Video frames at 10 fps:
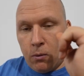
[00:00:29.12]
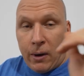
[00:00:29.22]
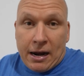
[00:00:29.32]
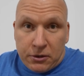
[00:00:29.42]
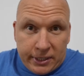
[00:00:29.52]

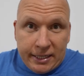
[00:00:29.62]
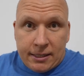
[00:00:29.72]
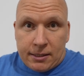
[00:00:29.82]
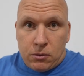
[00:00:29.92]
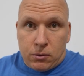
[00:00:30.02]
Why are you
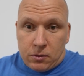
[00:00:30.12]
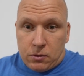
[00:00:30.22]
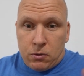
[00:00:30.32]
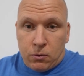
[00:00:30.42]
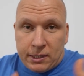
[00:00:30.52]
here? Or
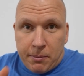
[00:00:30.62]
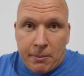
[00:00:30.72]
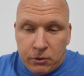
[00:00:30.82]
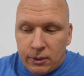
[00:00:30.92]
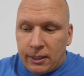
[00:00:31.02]
what am I
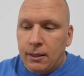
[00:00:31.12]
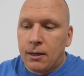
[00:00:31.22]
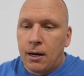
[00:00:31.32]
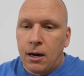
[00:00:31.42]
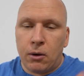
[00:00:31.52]
doing?
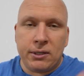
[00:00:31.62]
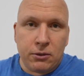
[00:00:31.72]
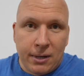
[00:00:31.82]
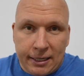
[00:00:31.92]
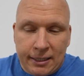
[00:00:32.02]
How did
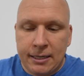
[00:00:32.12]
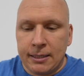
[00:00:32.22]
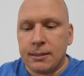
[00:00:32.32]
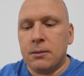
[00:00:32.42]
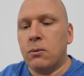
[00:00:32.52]
you get
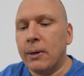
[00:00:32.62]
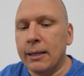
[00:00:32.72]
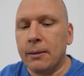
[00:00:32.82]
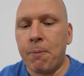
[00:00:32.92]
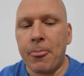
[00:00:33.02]
here?
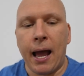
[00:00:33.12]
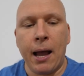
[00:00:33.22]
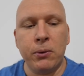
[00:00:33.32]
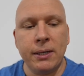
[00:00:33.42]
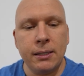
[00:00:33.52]
Well,
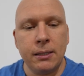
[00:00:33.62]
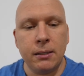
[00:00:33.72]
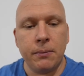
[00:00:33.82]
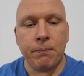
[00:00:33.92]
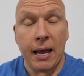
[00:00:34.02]
I
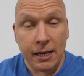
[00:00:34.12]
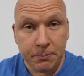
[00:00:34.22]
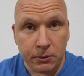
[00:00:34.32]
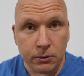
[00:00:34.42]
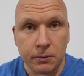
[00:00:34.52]
will
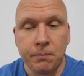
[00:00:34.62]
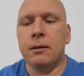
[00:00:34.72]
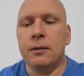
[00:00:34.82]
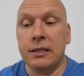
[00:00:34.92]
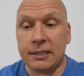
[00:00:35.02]
help you
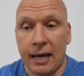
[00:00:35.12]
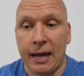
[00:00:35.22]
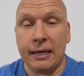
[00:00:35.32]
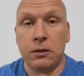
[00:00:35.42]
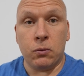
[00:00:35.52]

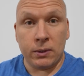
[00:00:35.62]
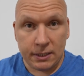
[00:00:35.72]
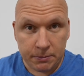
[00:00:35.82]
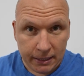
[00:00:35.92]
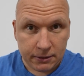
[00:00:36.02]
decide what
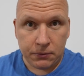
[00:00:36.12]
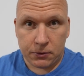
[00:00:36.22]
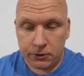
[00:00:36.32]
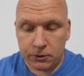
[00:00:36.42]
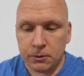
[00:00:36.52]
is best
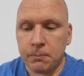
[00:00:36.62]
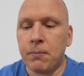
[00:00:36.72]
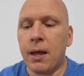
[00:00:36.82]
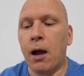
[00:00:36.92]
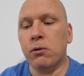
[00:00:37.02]
for you.
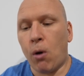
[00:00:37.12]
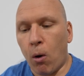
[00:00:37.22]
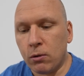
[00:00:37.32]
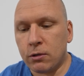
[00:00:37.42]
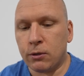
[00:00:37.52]
I will
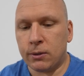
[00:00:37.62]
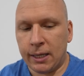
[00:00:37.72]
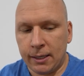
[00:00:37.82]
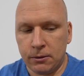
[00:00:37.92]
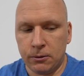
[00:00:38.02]
also
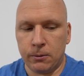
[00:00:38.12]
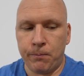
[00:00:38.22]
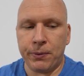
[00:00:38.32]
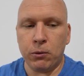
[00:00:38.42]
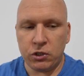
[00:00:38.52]
tell you
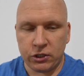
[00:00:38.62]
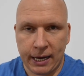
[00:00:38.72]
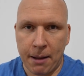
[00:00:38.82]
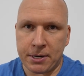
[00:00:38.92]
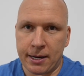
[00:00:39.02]
which
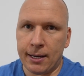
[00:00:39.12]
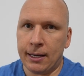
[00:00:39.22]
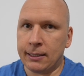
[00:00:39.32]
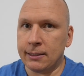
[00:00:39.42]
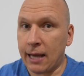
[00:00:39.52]
camera
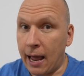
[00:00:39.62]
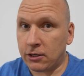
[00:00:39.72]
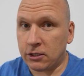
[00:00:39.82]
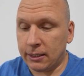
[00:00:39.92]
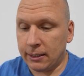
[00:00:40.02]
it is
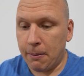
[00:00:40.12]
actually